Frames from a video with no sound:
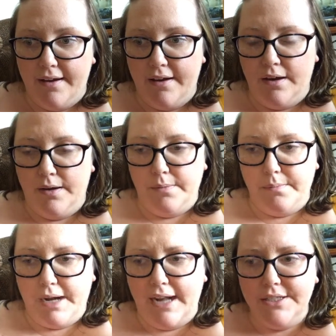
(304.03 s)

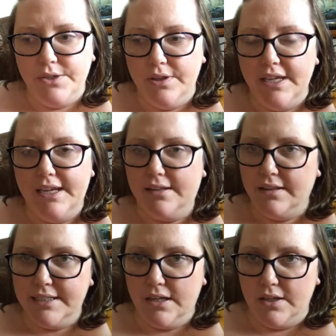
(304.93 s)
But I do think,
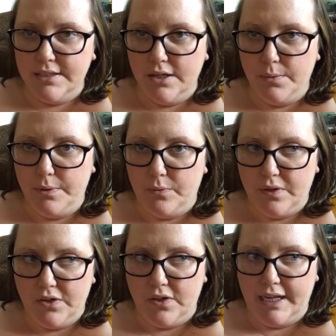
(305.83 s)
let's also be
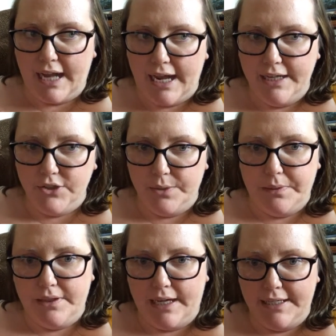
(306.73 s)
real. Like, I
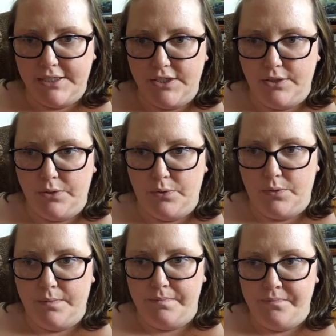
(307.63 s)
attribute that
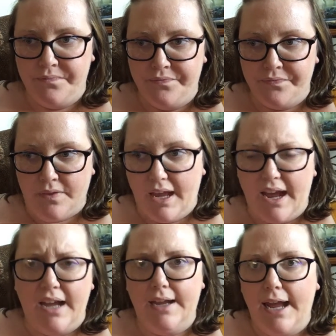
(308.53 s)
to,
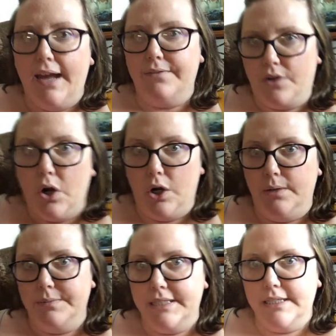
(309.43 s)
I have
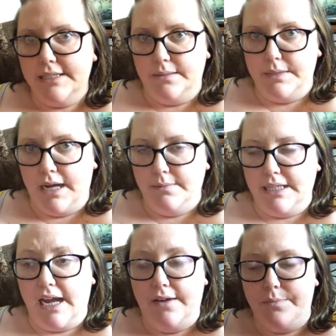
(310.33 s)
carbs
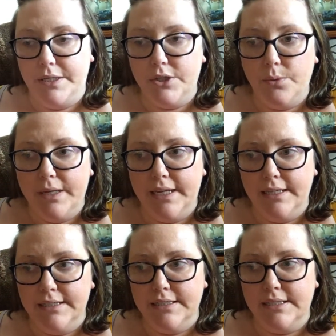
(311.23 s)
sometimes. Like, I have pinto
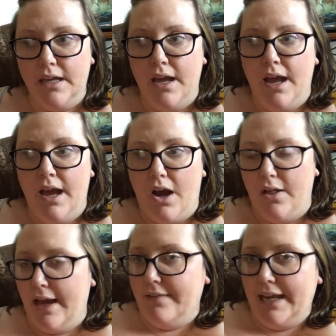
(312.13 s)
beans.
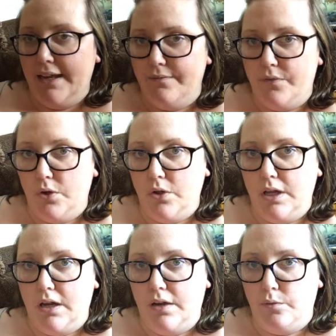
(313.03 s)
I'll have a
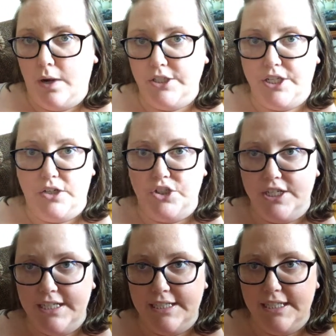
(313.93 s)
handful of white cheddar
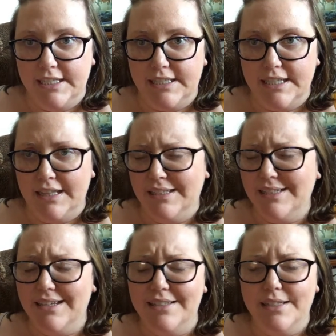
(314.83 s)
Cheez-Its. And this
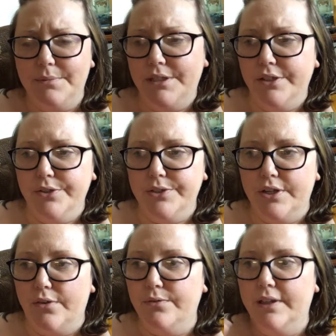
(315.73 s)
is not something new,
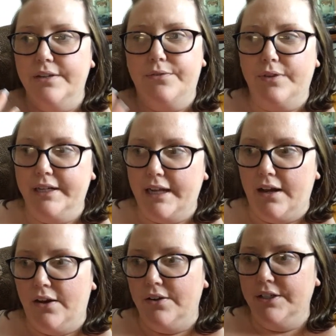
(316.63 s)
so don't like freak
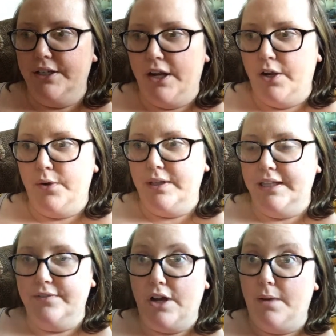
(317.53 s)
out, you know, and
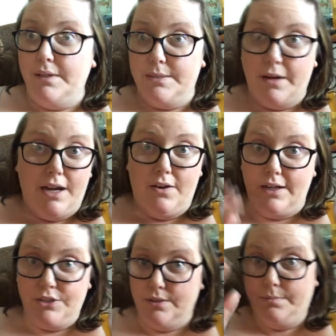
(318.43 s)
leave comments about how
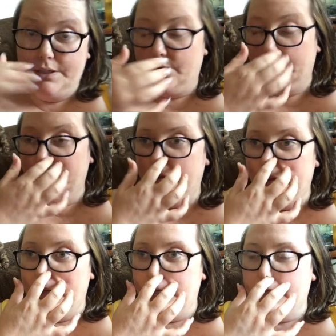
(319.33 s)
I shouldn't be doing
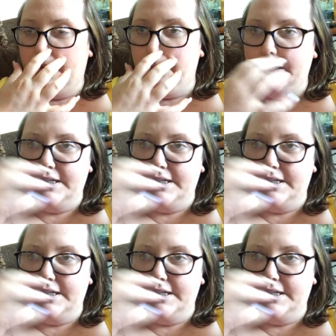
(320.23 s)
anything like that,